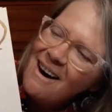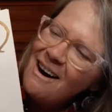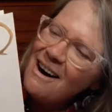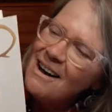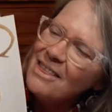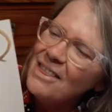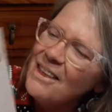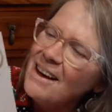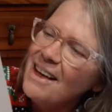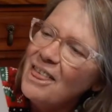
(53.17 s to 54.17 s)
On
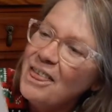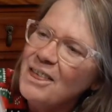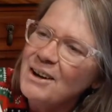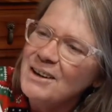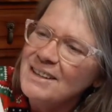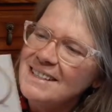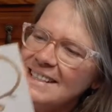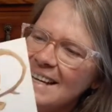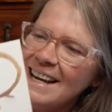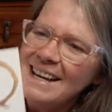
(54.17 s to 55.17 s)
the third
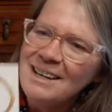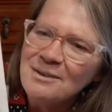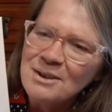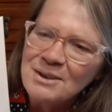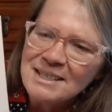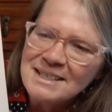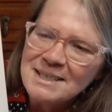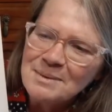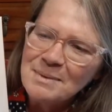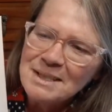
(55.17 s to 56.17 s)
day of
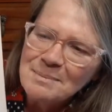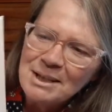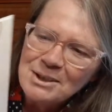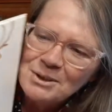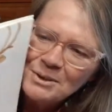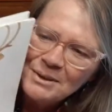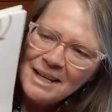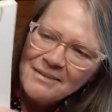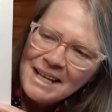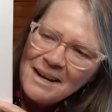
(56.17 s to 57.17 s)
Christmas, my true
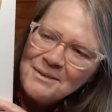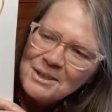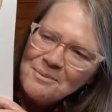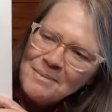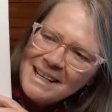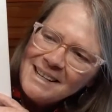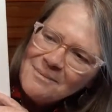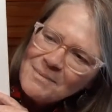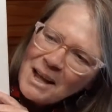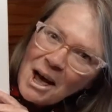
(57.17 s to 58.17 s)
love gave to
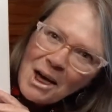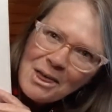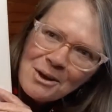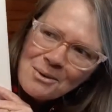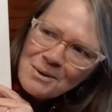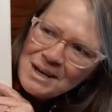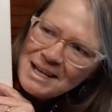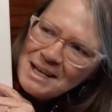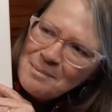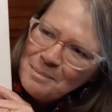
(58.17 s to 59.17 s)
me
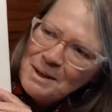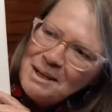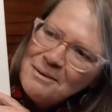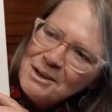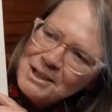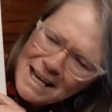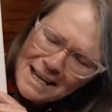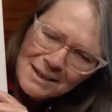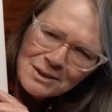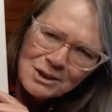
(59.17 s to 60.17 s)
Three beaver
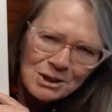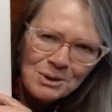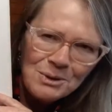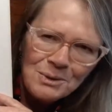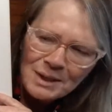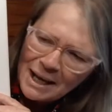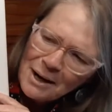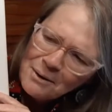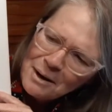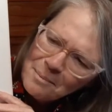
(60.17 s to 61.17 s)
tails, two
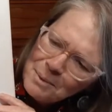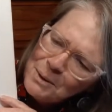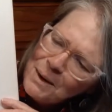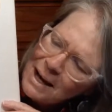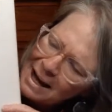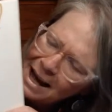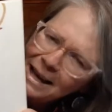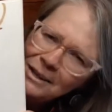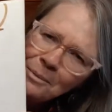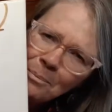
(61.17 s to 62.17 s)
caribou,
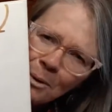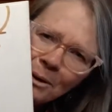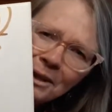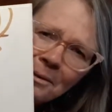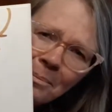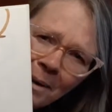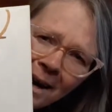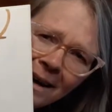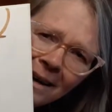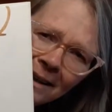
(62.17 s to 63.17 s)
and a
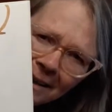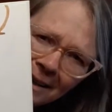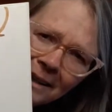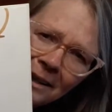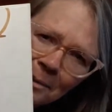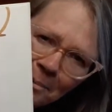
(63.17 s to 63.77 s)
porcupine in a